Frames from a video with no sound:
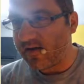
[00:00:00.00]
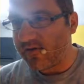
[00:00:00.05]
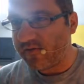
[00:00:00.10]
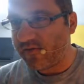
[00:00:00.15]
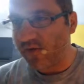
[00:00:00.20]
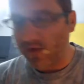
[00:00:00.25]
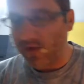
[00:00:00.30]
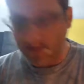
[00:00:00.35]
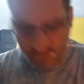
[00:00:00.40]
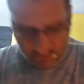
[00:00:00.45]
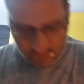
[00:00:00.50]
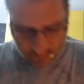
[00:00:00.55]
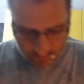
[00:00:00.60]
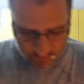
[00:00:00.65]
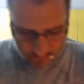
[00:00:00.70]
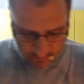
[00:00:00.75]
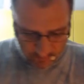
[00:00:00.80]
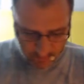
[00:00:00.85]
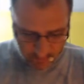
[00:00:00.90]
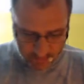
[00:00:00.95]
Chocolate syrup.
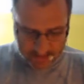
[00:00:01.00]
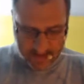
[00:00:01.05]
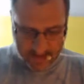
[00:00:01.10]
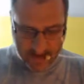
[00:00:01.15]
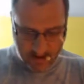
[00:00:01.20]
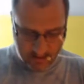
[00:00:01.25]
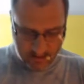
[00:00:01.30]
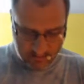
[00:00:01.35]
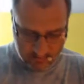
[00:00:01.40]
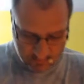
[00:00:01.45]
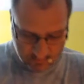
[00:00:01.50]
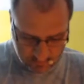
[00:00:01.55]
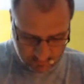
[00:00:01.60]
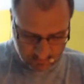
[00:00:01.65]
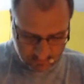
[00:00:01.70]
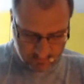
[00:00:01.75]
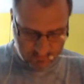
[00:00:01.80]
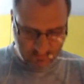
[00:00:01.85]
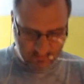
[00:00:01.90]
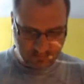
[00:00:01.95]
You can?
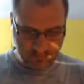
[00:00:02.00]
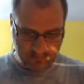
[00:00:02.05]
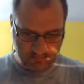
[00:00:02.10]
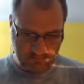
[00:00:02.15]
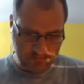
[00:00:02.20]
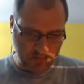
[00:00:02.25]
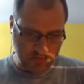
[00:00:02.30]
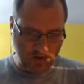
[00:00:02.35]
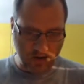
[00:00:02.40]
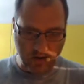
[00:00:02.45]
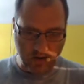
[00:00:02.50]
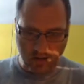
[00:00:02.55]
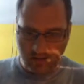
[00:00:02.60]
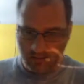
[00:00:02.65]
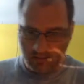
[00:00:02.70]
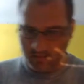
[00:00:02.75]
Yeah.